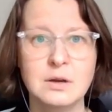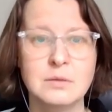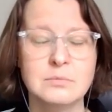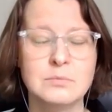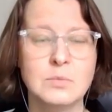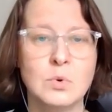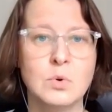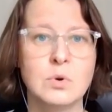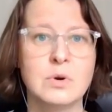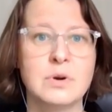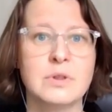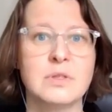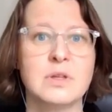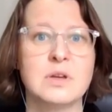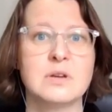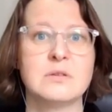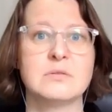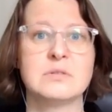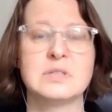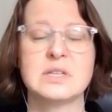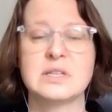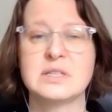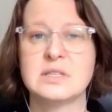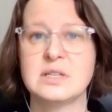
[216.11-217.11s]
more
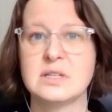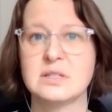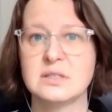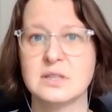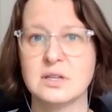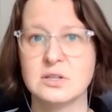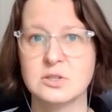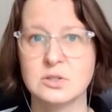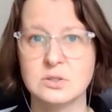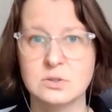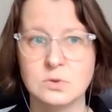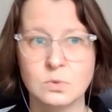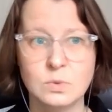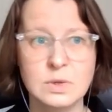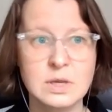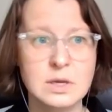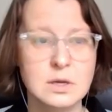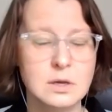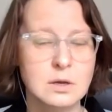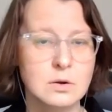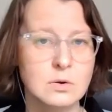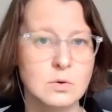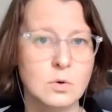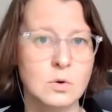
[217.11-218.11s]
than 16 sessions a
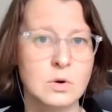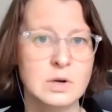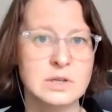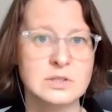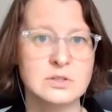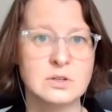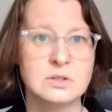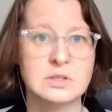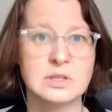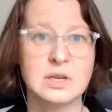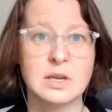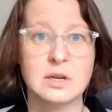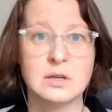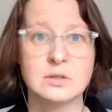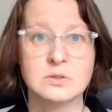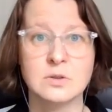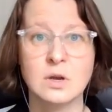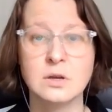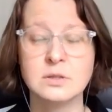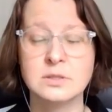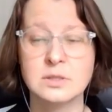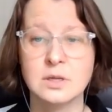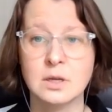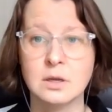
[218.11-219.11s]
week or I start to get
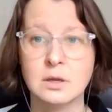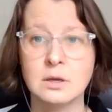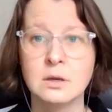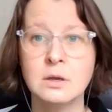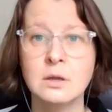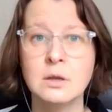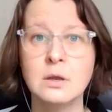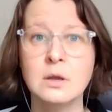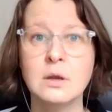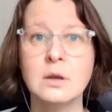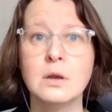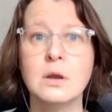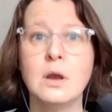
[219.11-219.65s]
exhausted,